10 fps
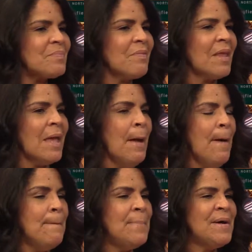
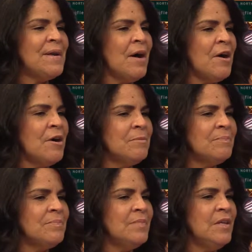Yes. But
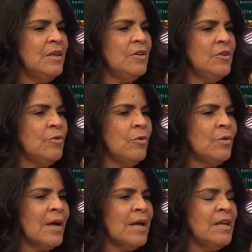um, you know,
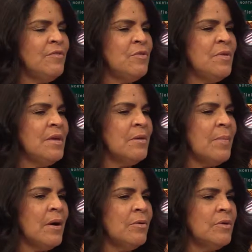God, if you think
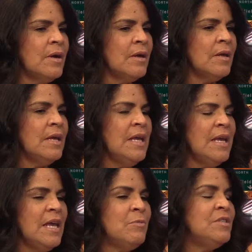about
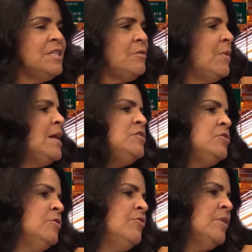it was
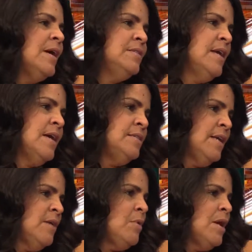irrational for God to
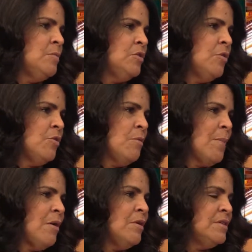ask Abraham to go to the
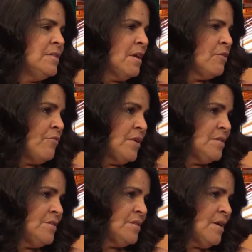mountain and
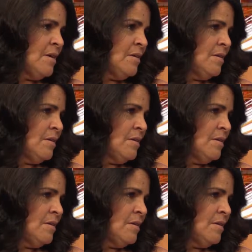sacrifice his son.